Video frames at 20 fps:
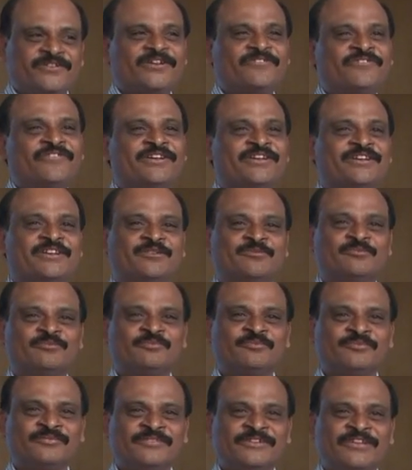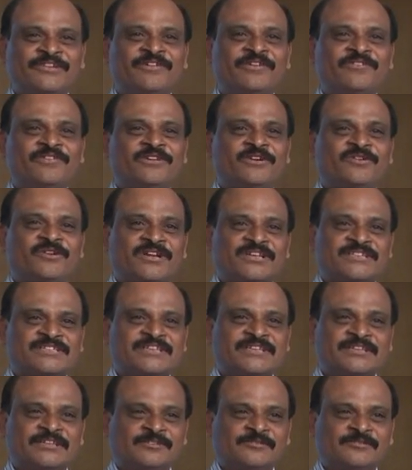refer your name, even without asking.